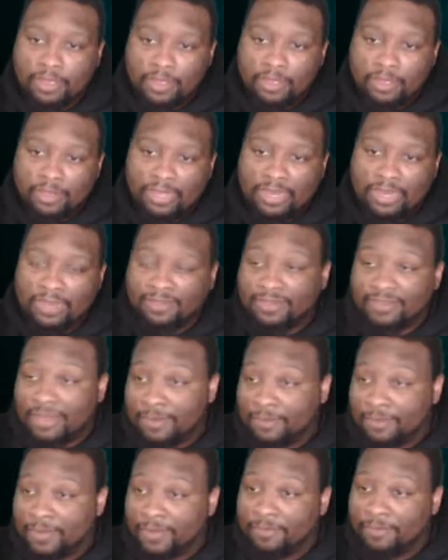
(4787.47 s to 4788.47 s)
like I
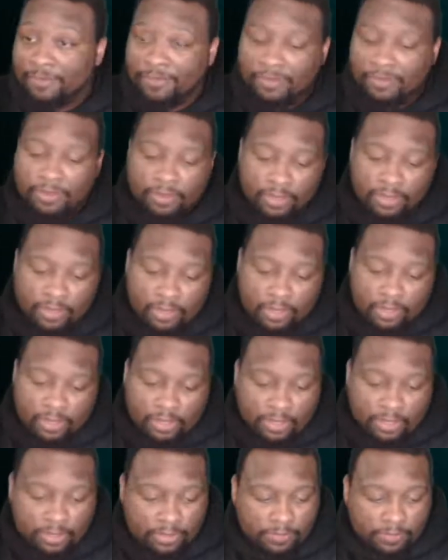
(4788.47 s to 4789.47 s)
said, man,
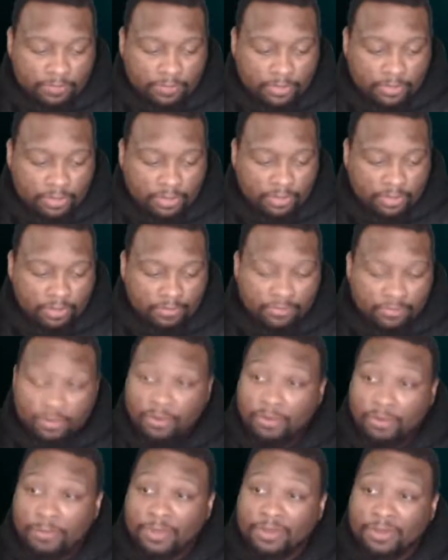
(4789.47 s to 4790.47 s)
um,
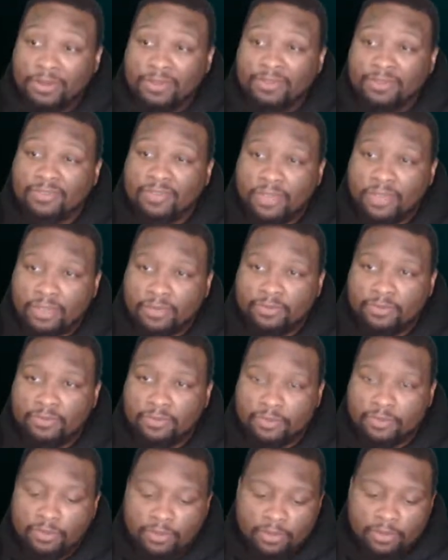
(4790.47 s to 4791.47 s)
vulnerability sucks,
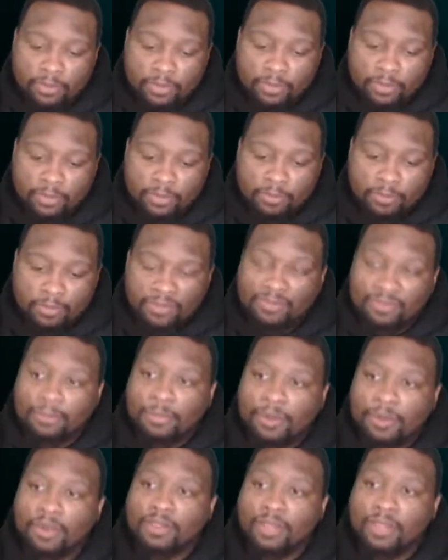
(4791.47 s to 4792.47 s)
but it's a
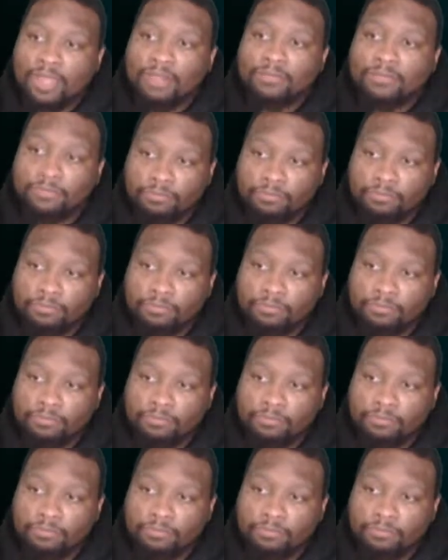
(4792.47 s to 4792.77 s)
part of life.